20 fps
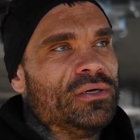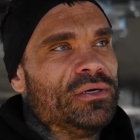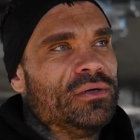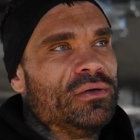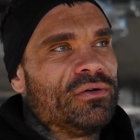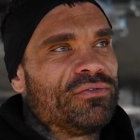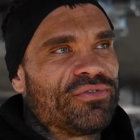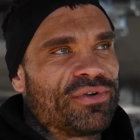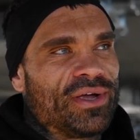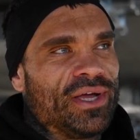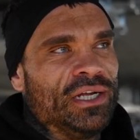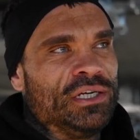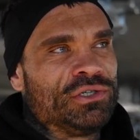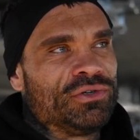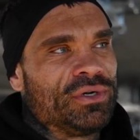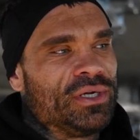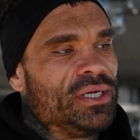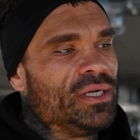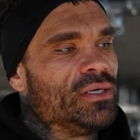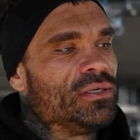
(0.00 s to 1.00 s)
free
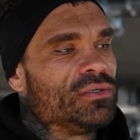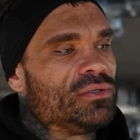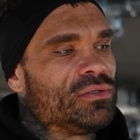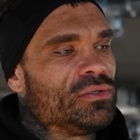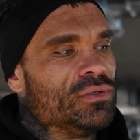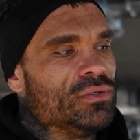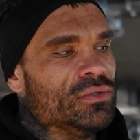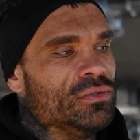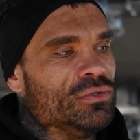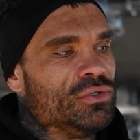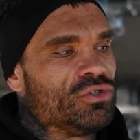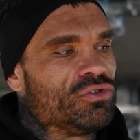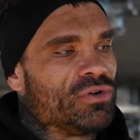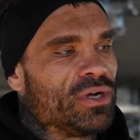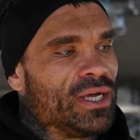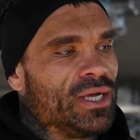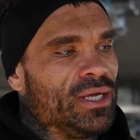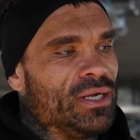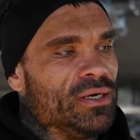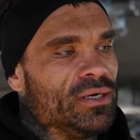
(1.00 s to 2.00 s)
entry to
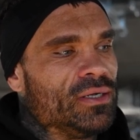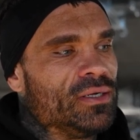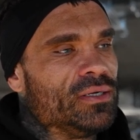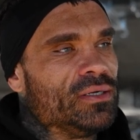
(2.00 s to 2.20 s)
train